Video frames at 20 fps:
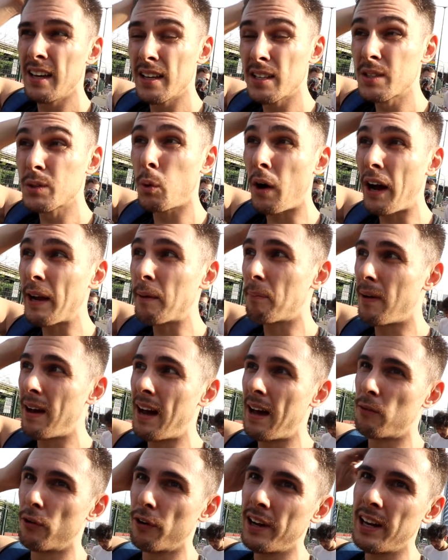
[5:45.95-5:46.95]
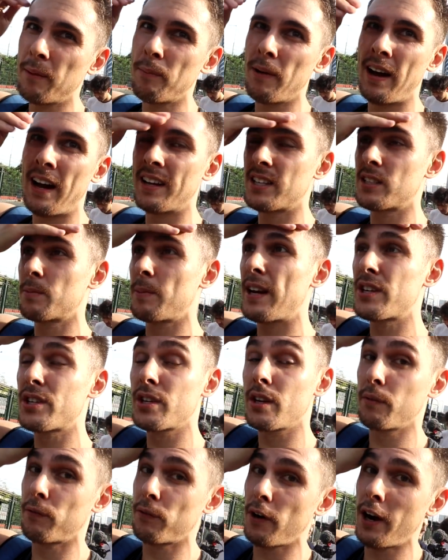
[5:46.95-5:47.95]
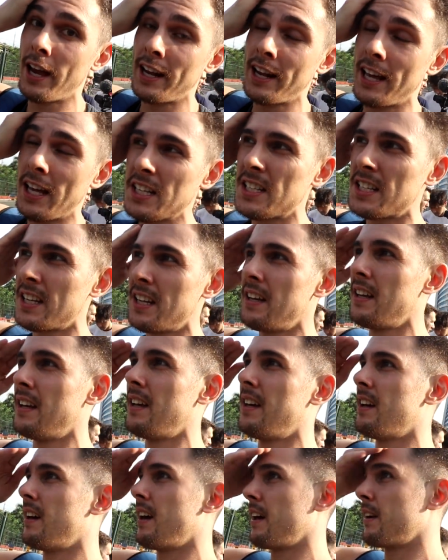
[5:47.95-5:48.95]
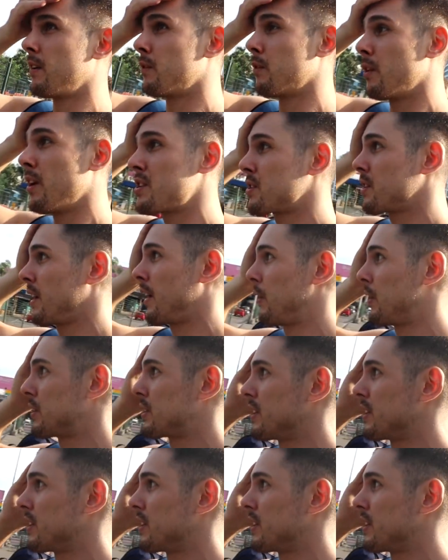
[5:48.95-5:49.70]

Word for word: is quite bad, really bad, especially on Fridays and on rush hour.